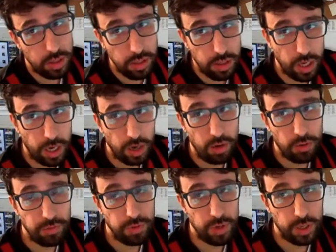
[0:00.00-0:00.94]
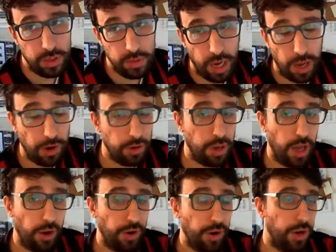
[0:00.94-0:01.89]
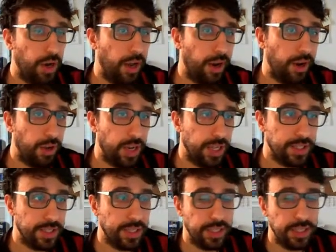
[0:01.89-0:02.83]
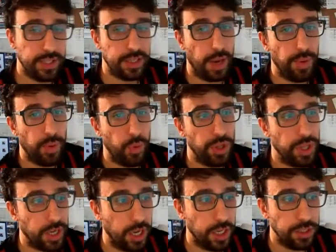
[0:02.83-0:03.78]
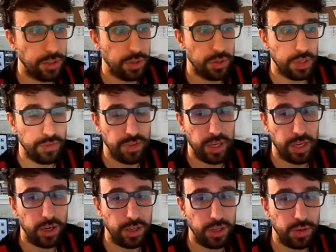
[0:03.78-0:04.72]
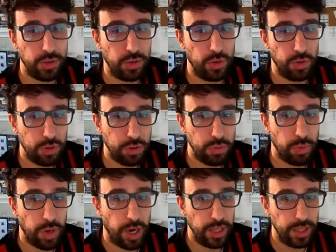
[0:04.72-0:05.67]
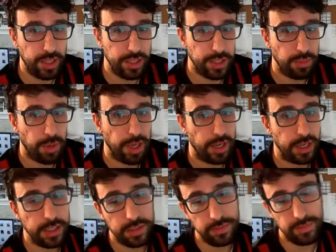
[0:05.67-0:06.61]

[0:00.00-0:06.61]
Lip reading: Yeah, hopefully. I don't know. Let's see this summer what they're gonna do if they're going to buy decent players.